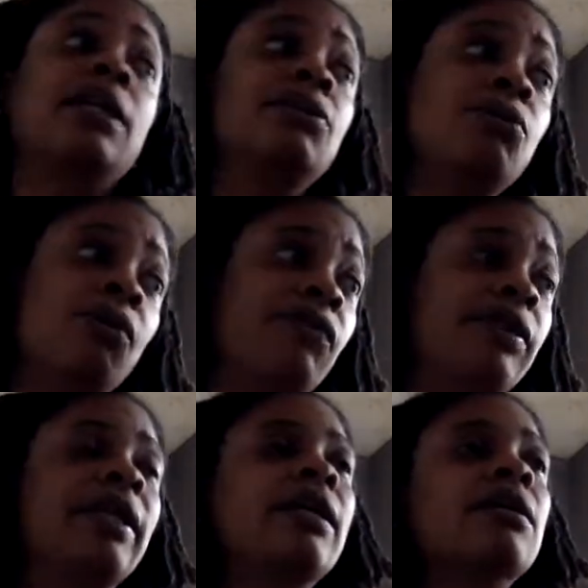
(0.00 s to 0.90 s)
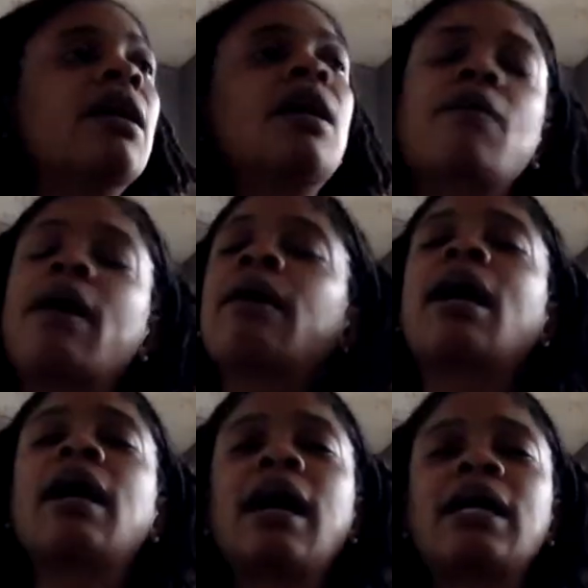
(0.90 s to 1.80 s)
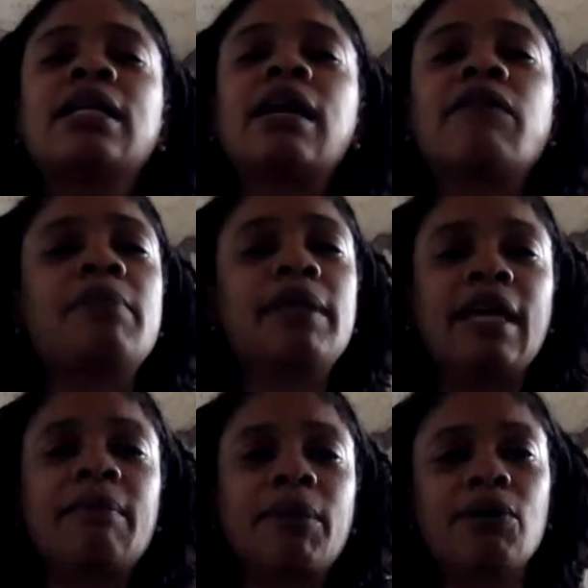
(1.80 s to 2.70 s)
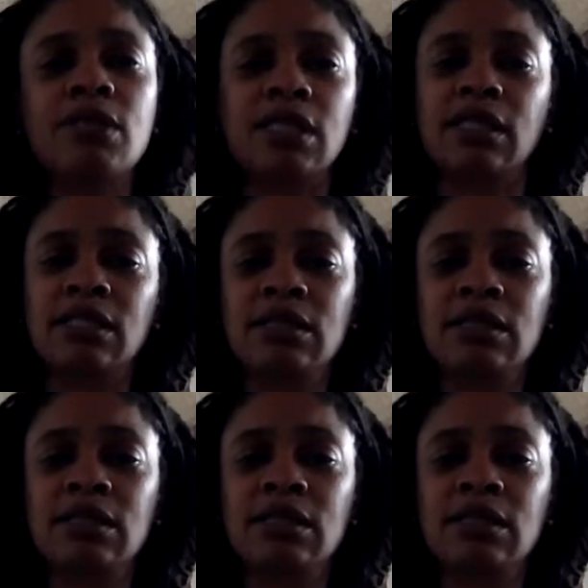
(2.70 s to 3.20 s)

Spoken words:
You over there." No, I can never be that person